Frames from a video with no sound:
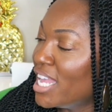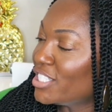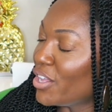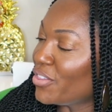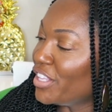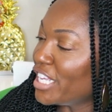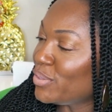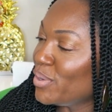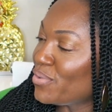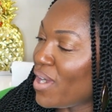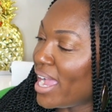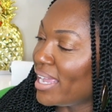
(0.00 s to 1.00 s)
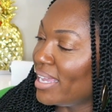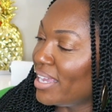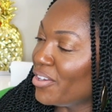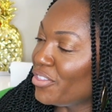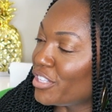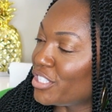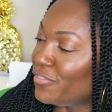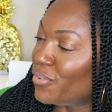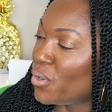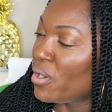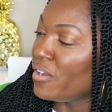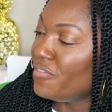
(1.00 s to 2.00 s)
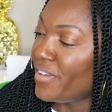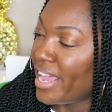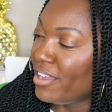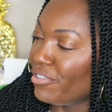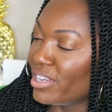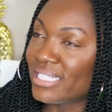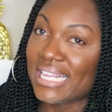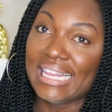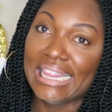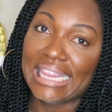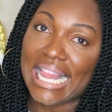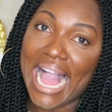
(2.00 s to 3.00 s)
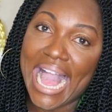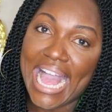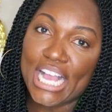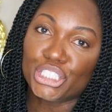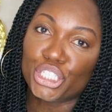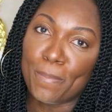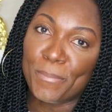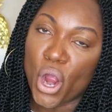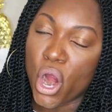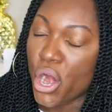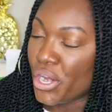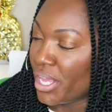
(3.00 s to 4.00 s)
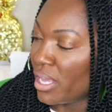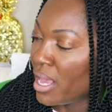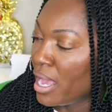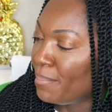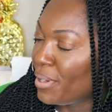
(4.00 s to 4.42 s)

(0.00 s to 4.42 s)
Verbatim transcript: So this one right here, the Sephora Favorites Lash Party.